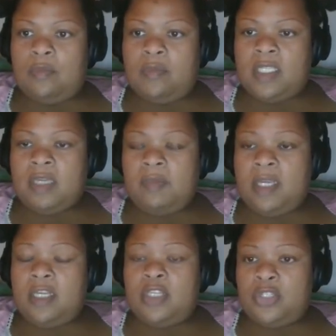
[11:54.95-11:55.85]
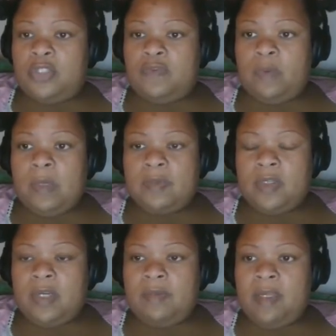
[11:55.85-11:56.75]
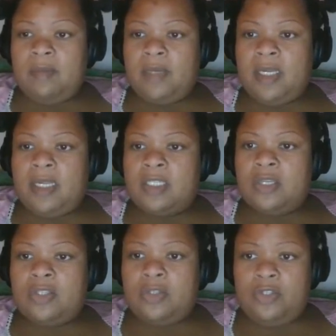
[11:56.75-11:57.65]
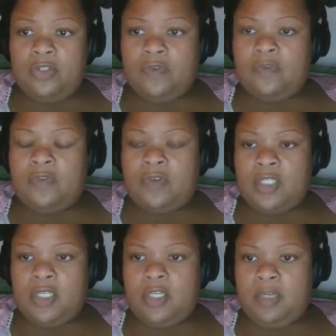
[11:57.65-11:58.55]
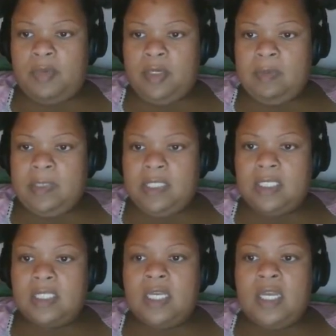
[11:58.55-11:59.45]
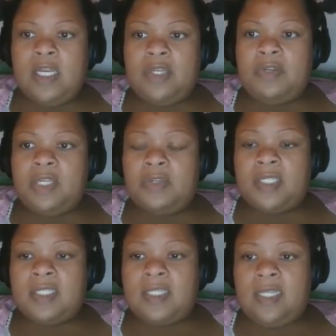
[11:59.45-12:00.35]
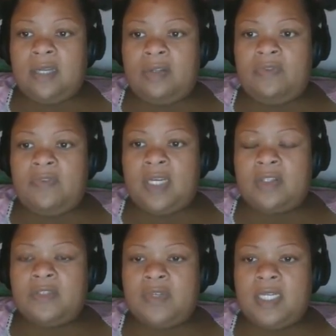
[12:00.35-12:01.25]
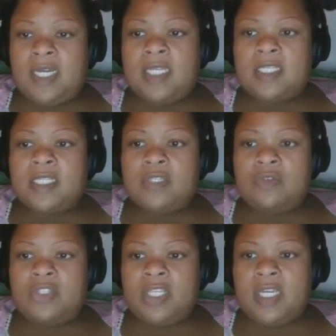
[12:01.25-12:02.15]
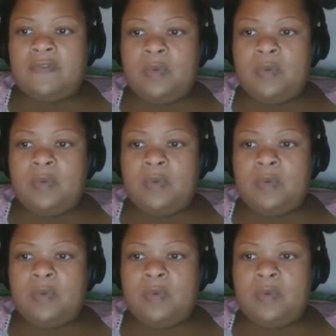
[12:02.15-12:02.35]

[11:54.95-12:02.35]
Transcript: its command is used for web scraping, but it's also useful for security purposes. You can use it to download files for analysis or check if a